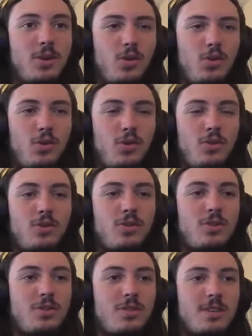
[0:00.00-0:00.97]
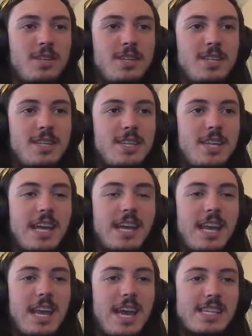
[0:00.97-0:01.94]
Ooh.
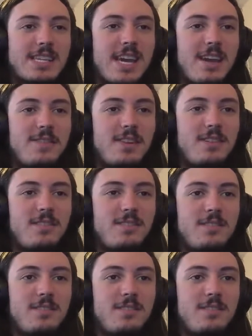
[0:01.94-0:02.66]
Kicking ass, Kevin.